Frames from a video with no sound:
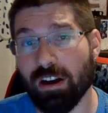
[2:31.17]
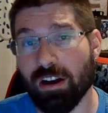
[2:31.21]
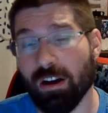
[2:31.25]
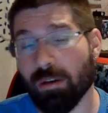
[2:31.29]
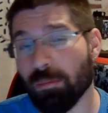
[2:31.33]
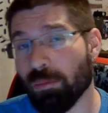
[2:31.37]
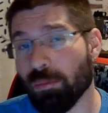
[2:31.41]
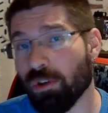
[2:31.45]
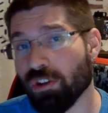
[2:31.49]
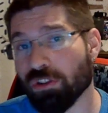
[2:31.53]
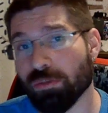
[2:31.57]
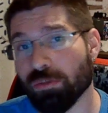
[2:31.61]

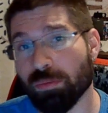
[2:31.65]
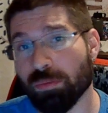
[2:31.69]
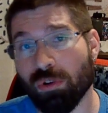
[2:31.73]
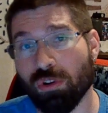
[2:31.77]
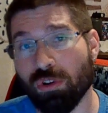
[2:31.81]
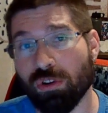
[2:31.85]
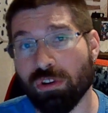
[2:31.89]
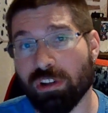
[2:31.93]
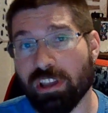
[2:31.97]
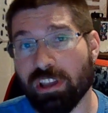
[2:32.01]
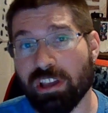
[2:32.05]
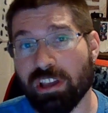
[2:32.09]
on
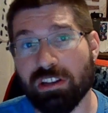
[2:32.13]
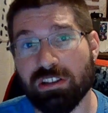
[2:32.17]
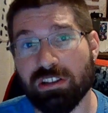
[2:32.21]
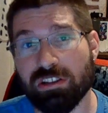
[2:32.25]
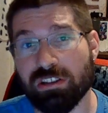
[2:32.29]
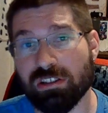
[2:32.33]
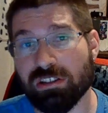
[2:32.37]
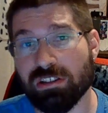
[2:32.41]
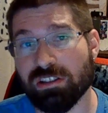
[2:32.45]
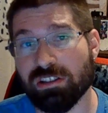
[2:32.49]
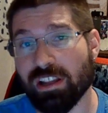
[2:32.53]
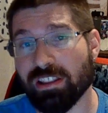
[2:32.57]
multiple
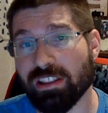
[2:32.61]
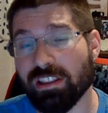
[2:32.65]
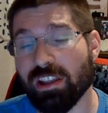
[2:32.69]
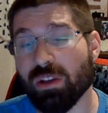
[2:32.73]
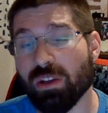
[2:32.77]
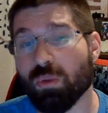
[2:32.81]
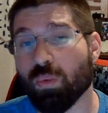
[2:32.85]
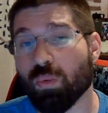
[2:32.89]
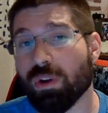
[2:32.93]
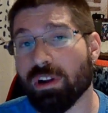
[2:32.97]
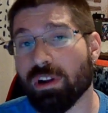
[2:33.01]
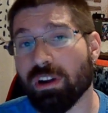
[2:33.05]
occasions that
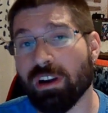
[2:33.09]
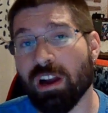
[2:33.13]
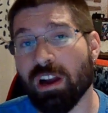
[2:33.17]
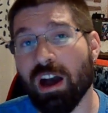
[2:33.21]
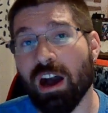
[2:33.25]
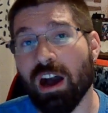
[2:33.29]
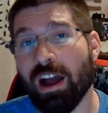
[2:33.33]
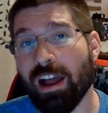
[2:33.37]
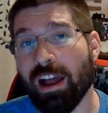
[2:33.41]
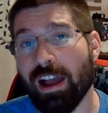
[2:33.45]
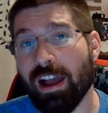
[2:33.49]
they would not